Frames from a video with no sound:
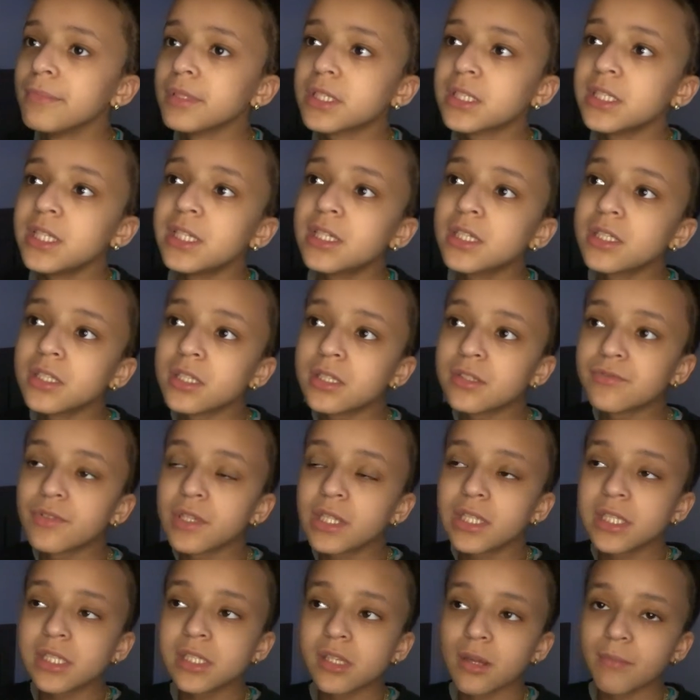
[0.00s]
sneakers is
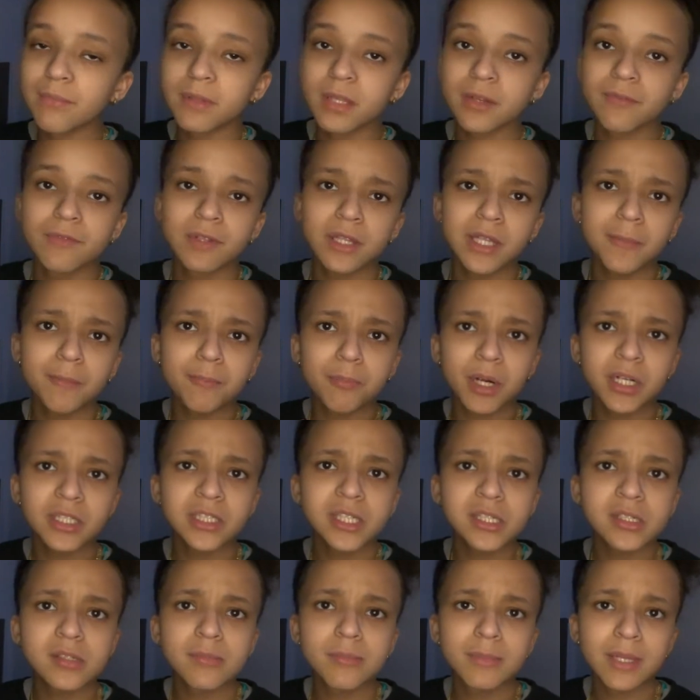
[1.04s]
really something really
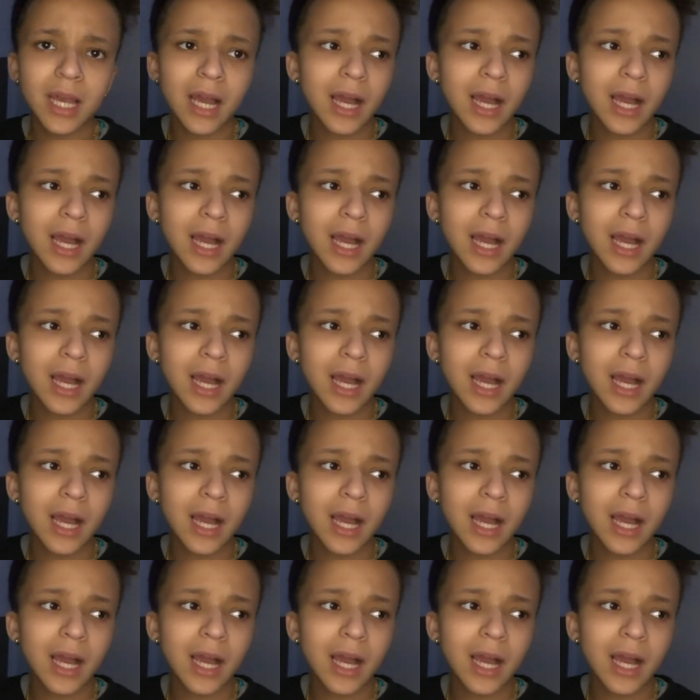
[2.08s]
precious to me.